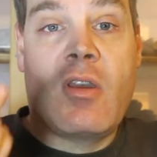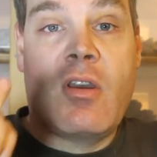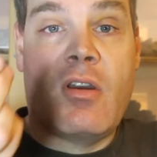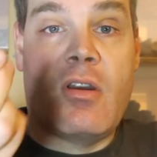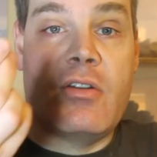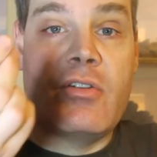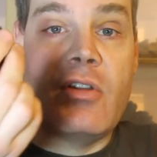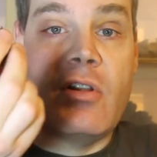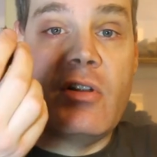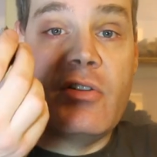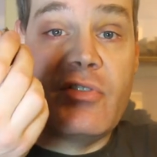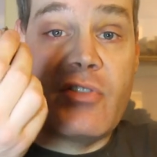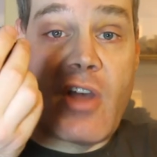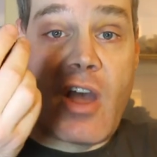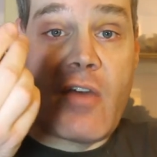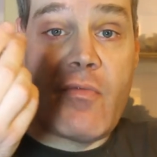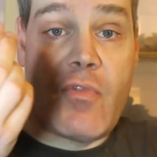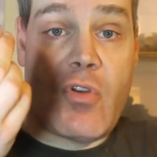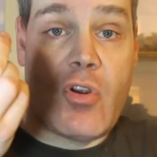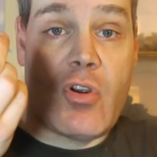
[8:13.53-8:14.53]
until it's
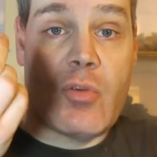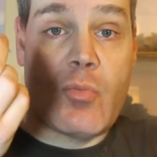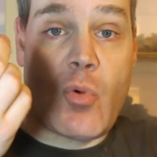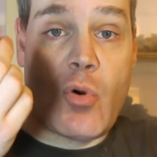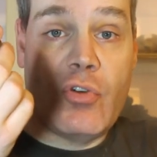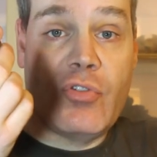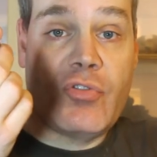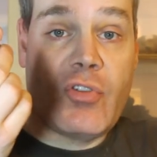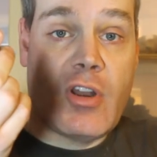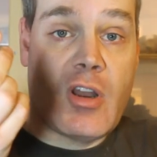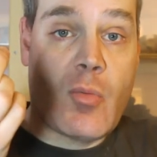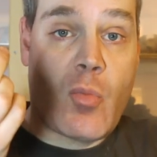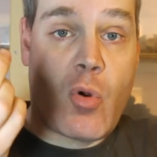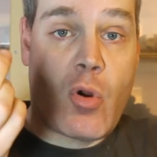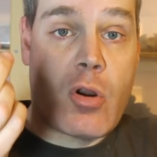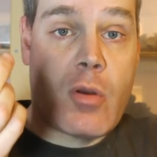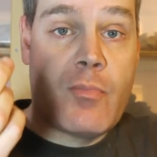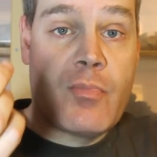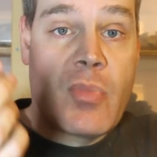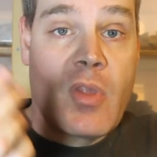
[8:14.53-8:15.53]
not very moist
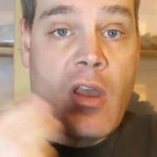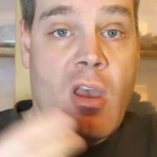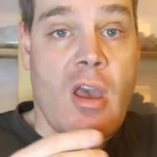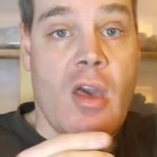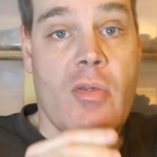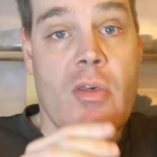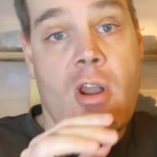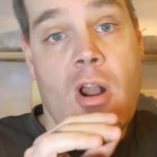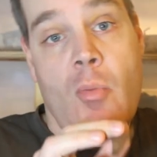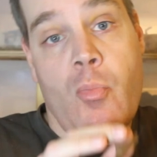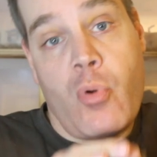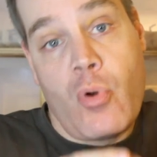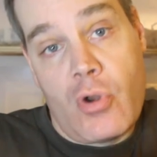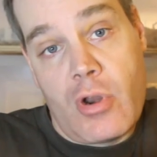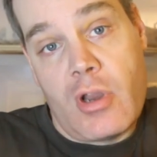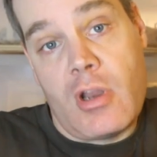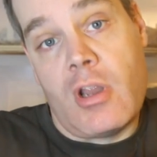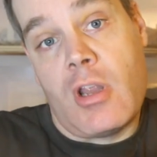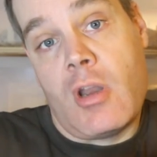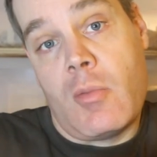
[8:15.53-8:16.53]
anymore, and then I'll put
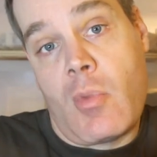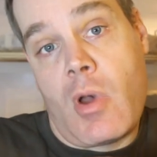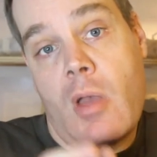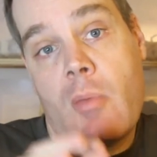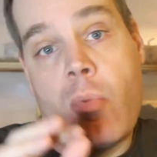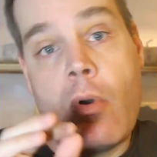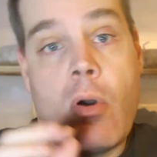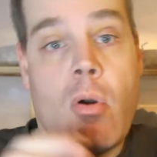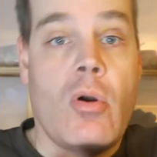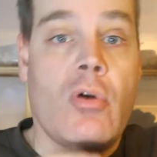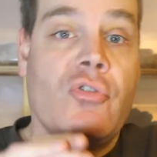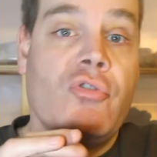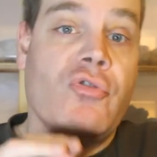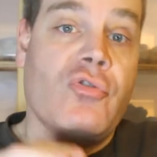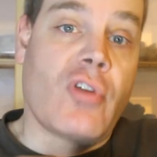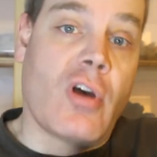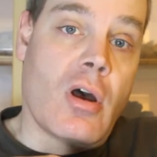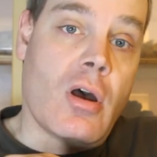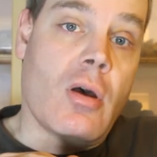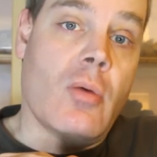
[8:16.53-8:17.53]
it in my boas
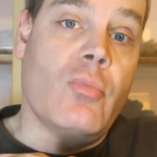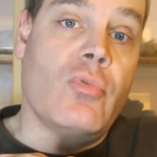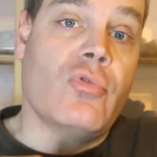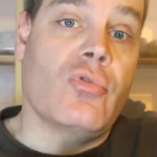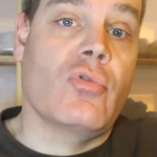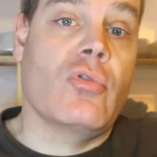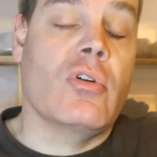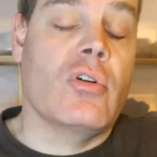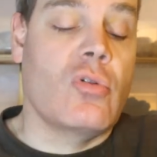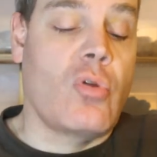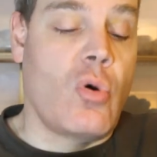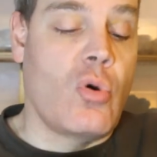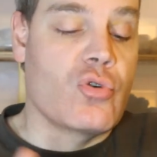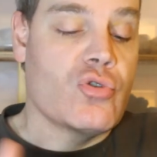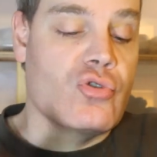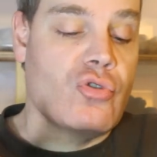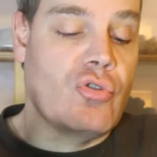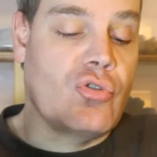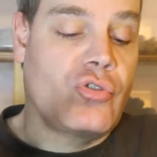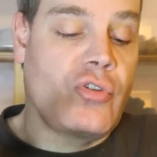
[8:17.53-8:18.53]
tubs or
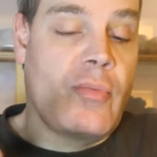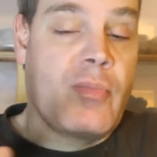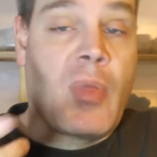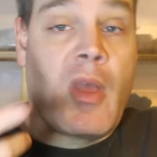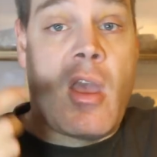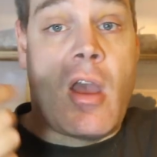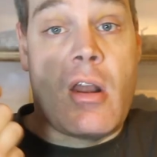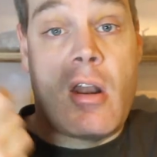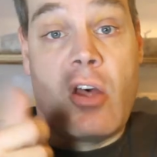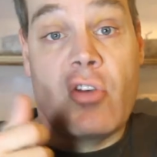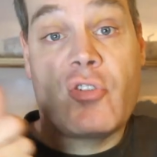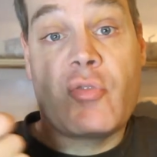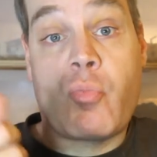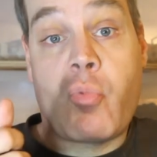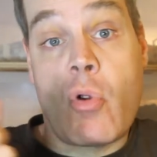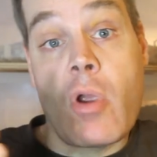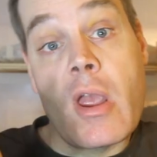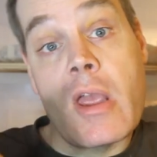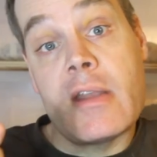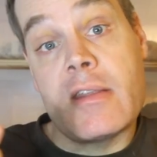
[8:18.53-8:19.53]
enclosures, and I'll
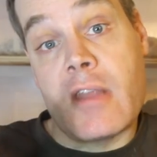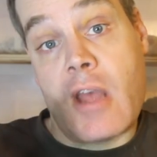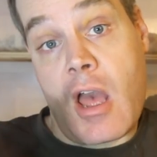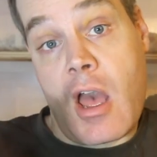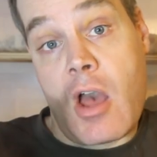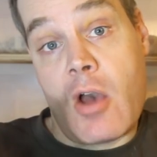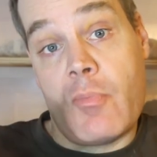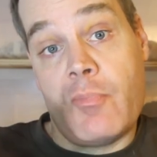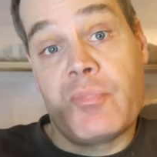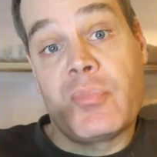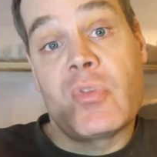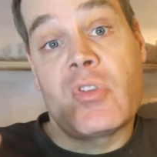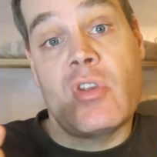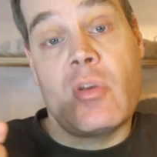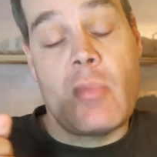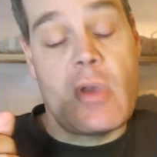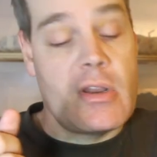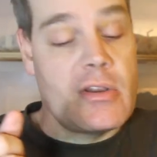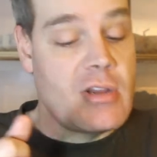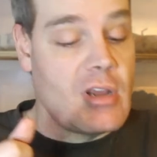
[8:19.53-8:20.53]
spray it down to
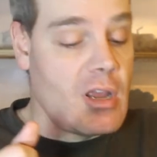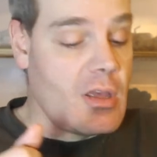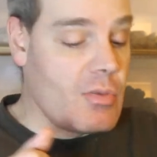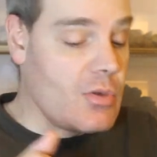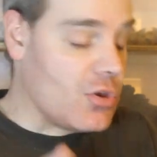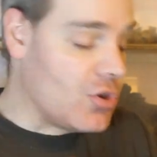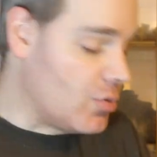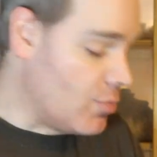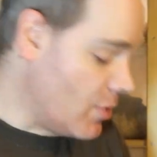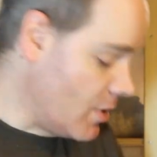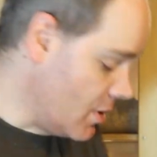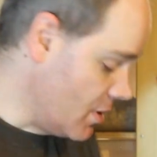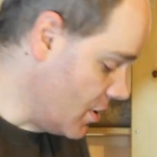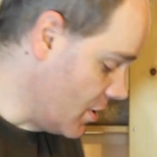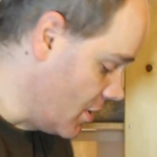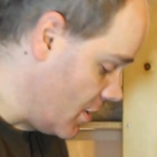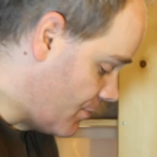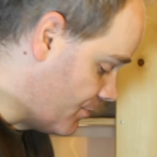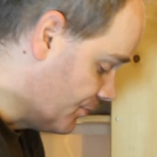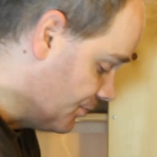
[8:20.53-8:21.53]
maintain the
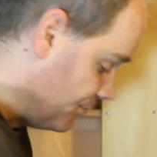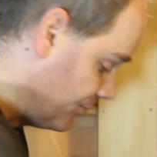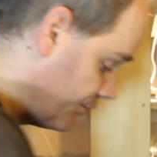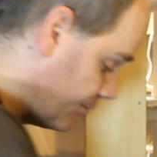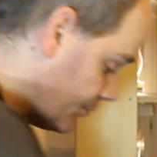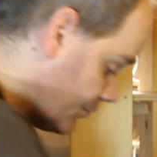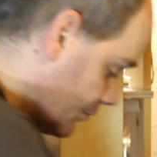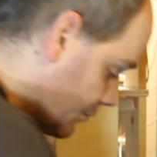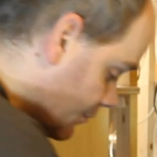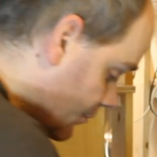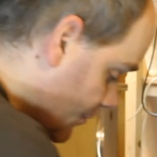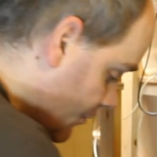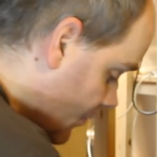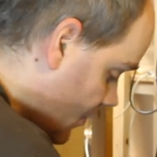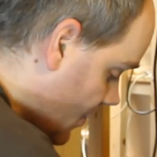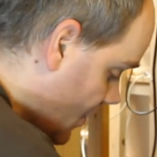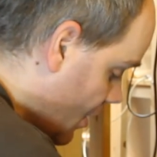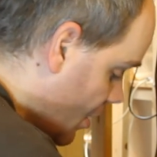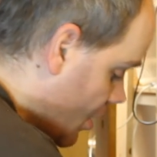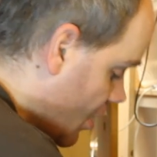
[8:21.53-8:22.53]
humidity.
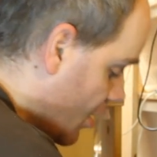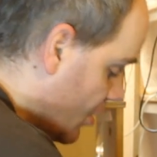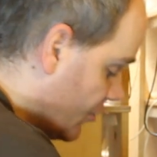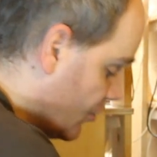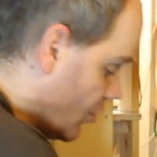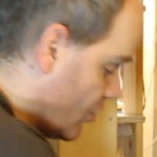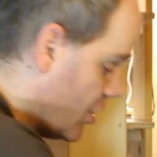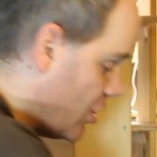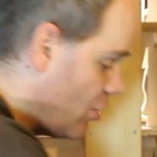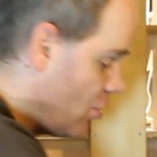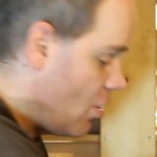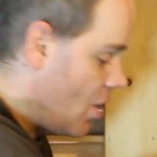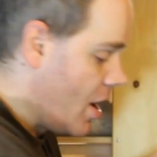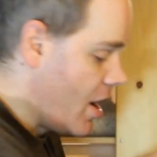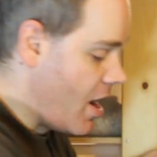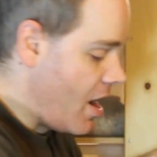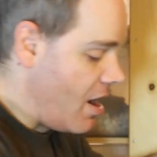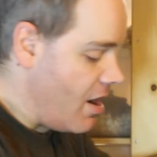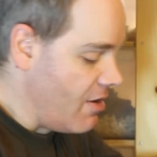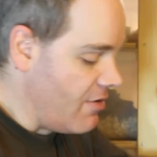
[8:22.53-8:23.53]
So here I
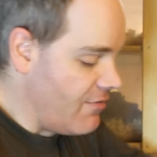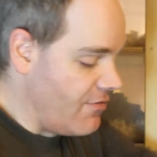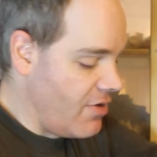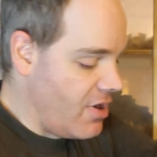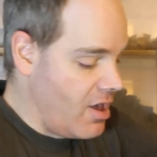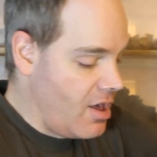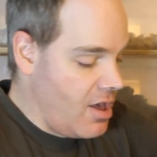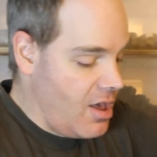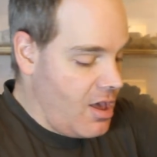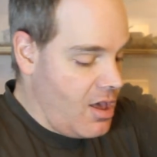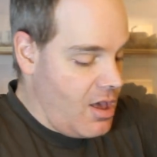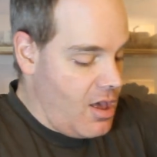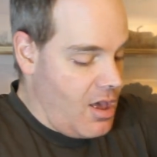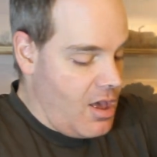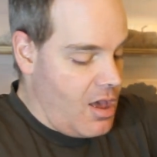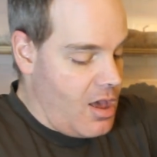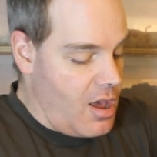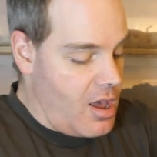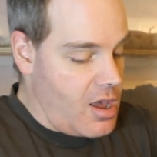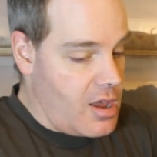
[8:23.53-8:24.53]
have
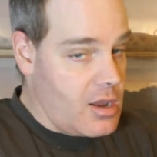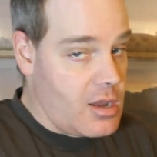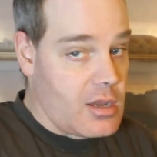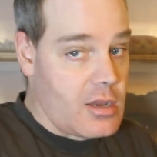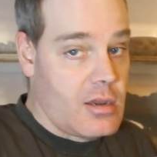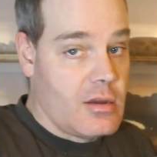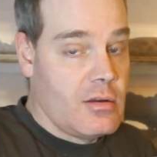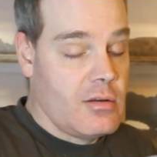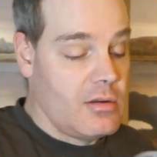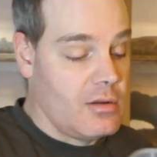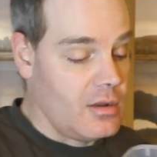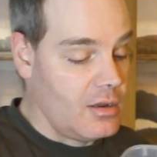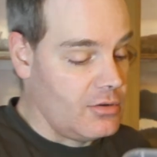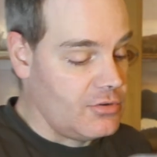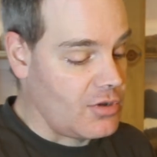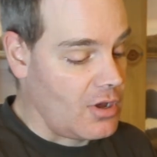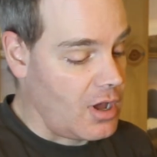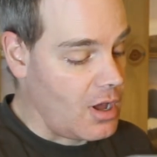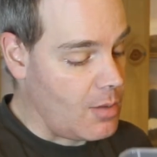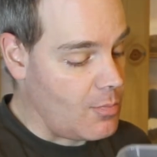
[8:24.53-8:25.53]
a
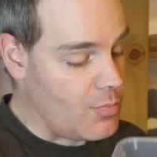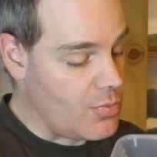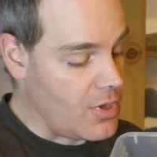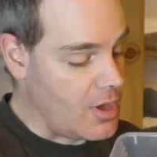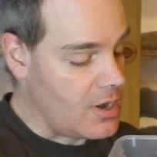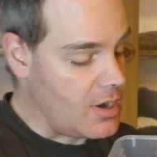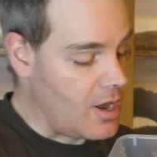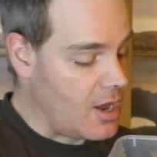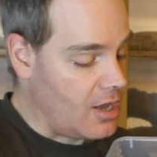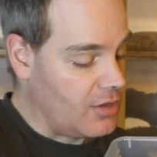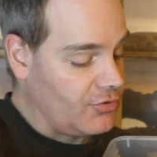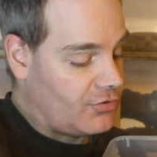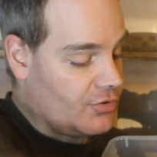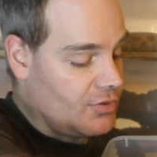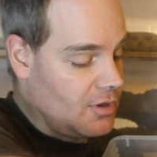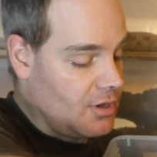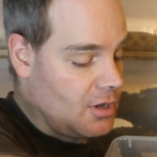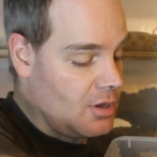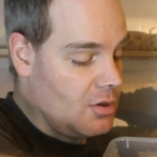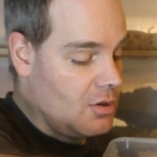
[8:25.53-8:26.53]
tub that has
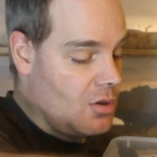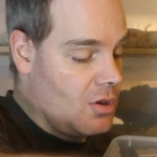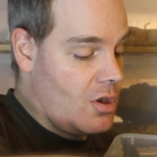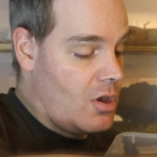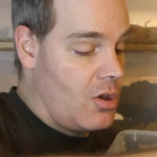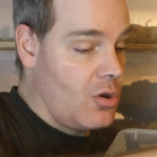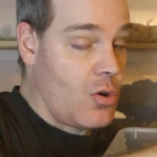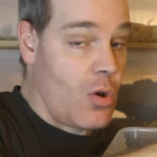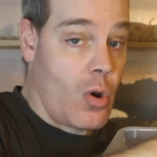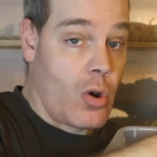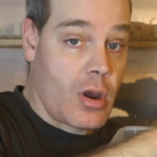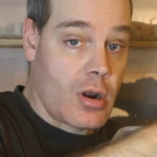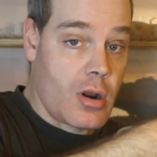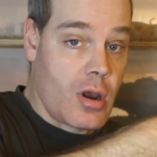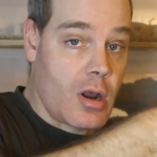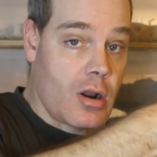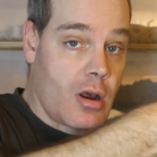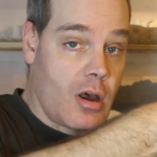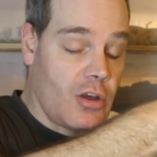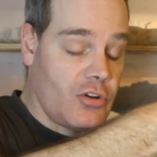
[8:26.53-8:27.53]
the
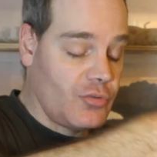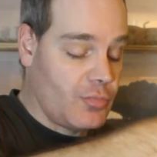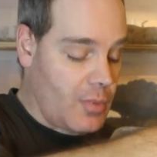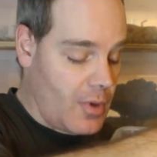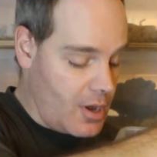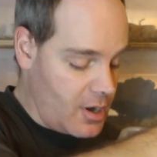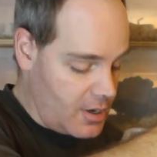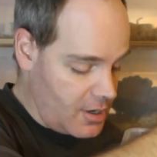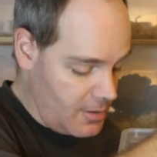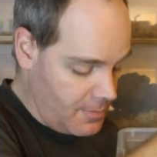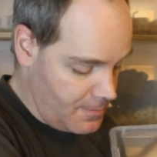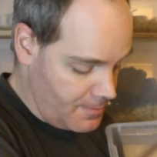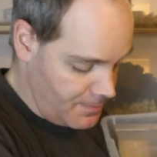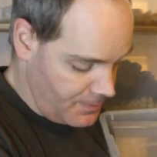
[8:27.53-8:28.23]
coconut husk bedding,